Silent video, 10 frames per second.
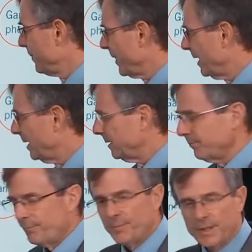uh,
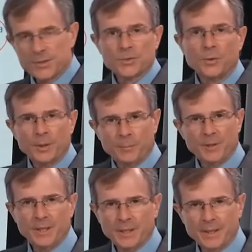it's going to
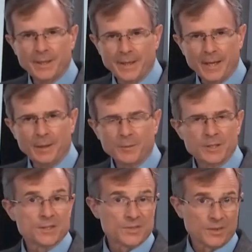be an, an
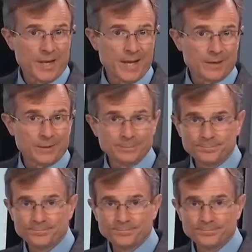element that's lighter,